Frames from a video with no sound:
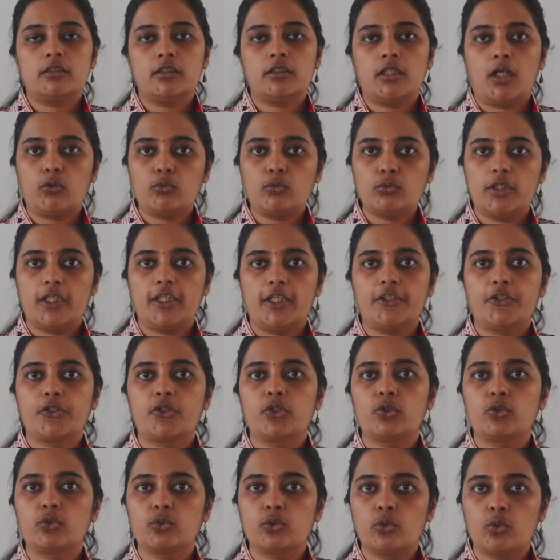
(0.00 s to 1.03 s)
Now that
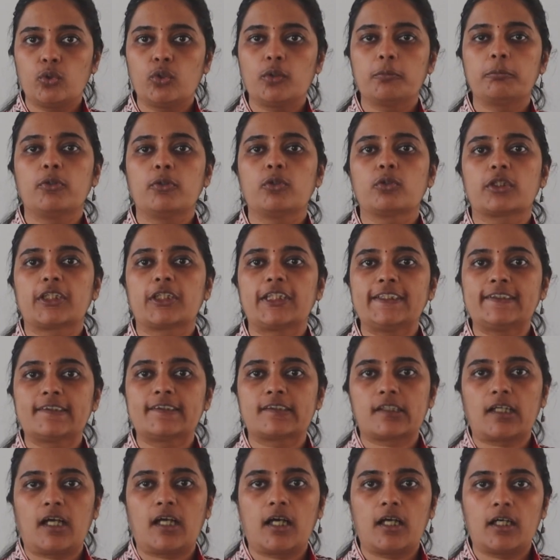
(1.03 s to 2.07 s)
you know about the
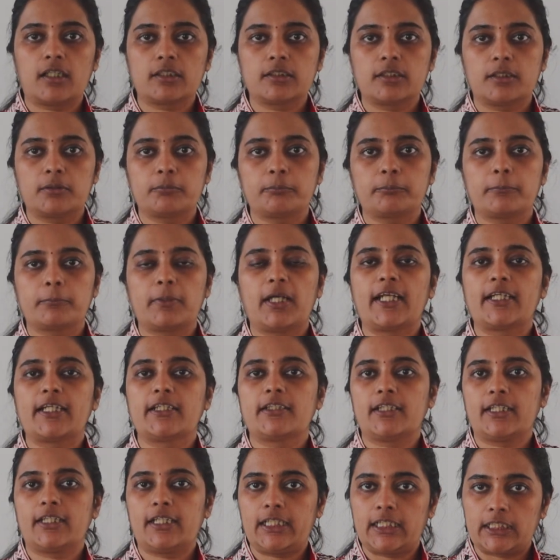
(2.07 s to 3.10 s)
sthanam
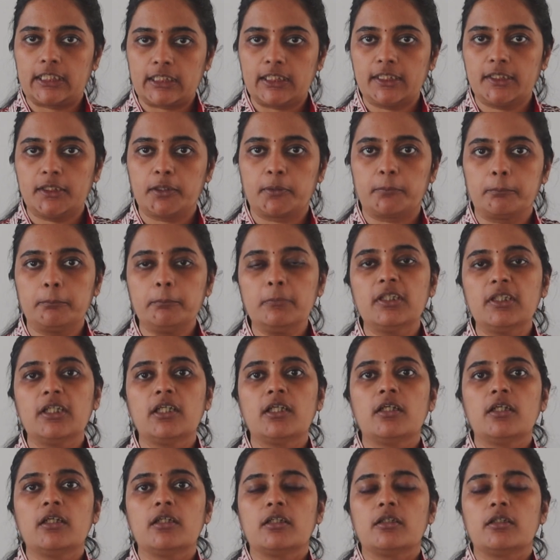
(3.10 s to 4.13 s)
and the karanam,
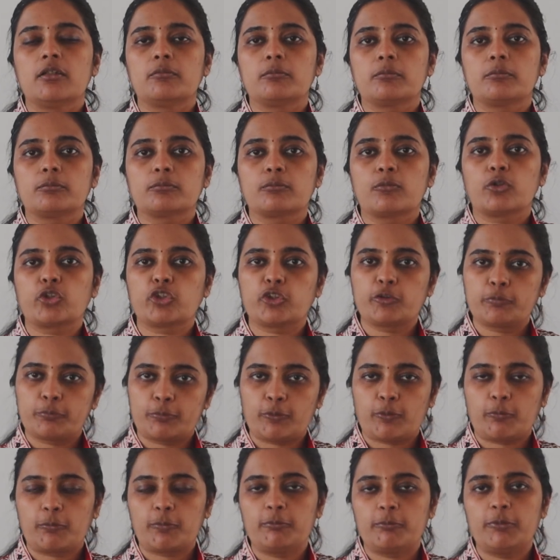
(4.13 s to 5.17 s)
most
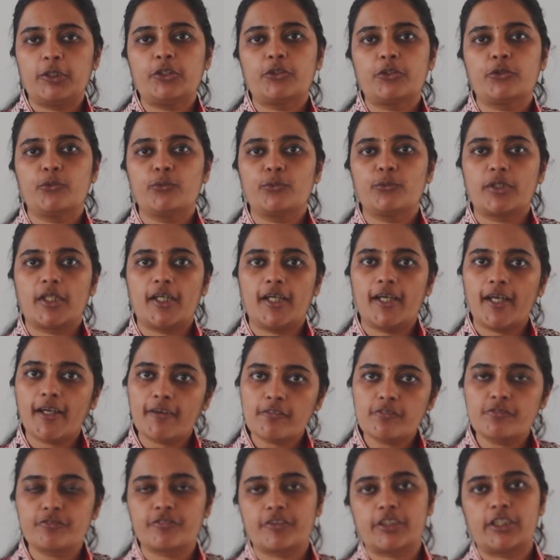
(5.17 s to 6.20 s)
probably you would
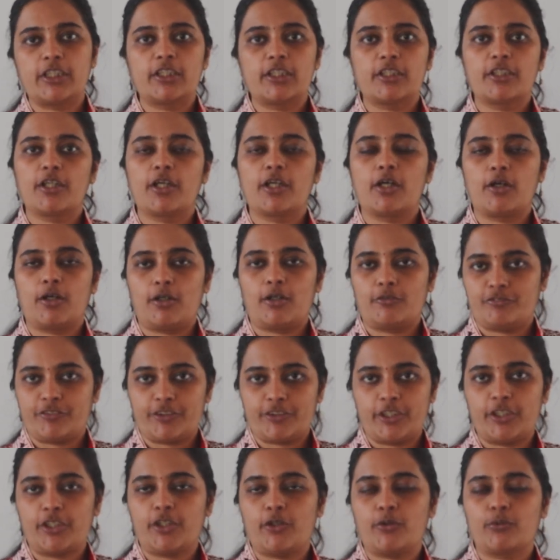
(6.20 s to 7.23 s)
have figured
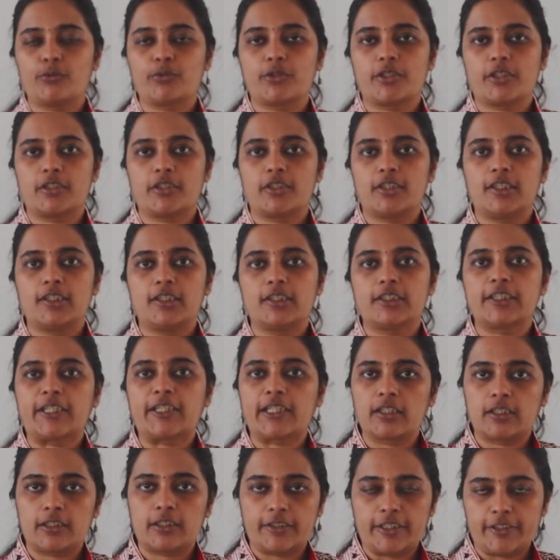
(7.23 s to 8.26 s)
out
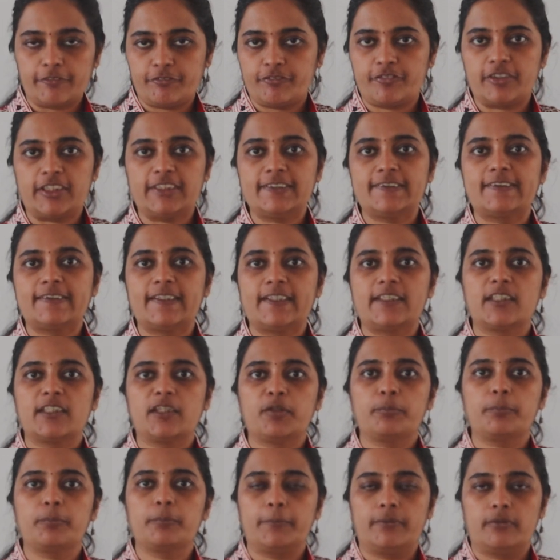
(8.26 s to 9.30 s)
the difference in
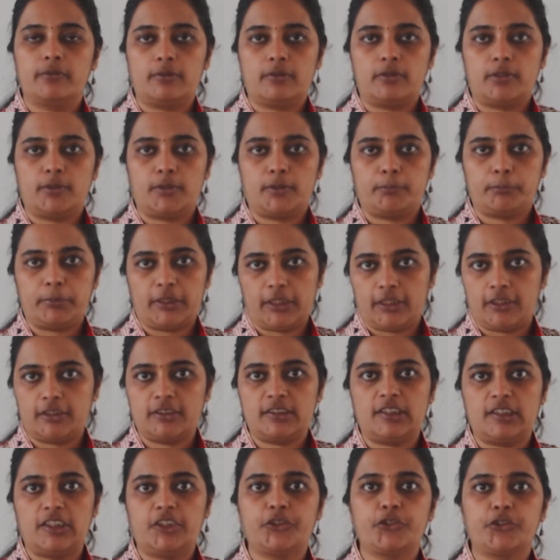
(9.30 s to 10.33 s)
the
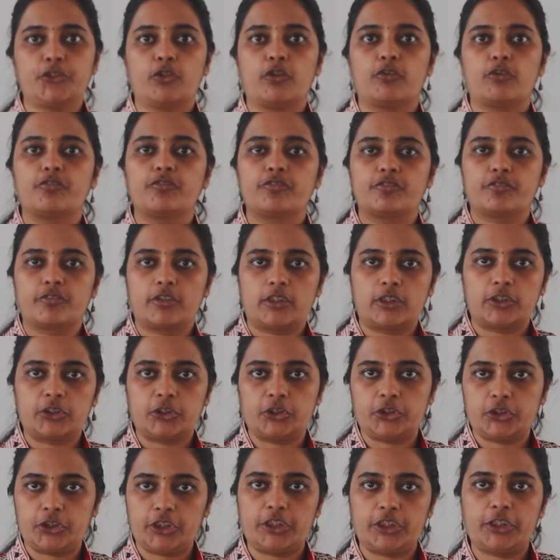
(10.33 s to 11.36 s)
pronunciation of
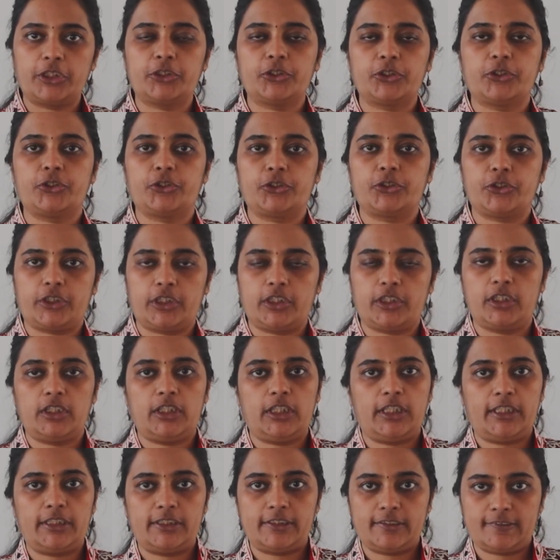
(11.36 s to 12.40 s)
sh, sh
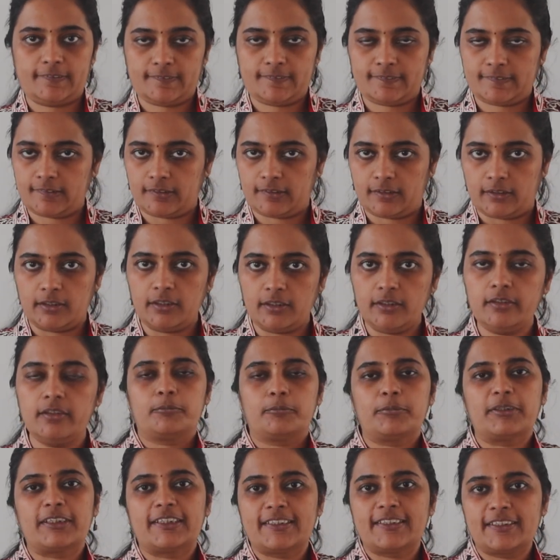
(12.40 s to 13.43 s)
and s,
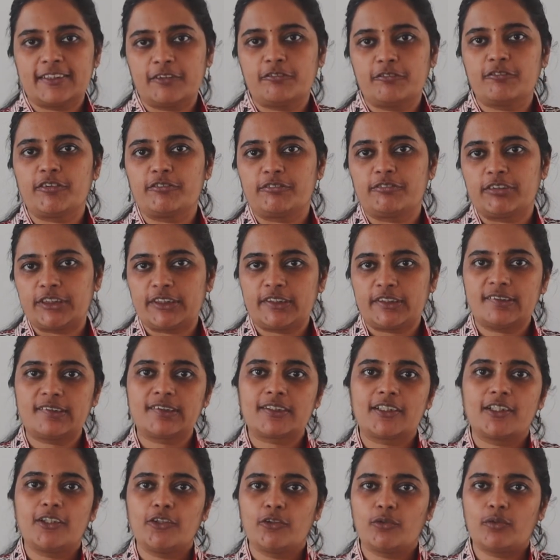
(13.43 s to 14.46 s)
but still we will
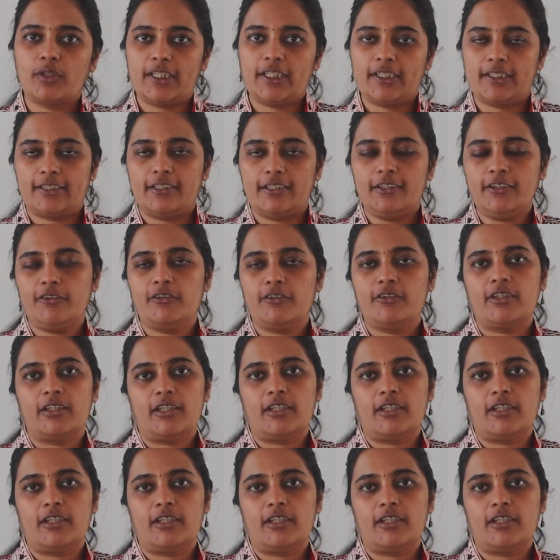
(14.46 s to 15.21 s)
just look at it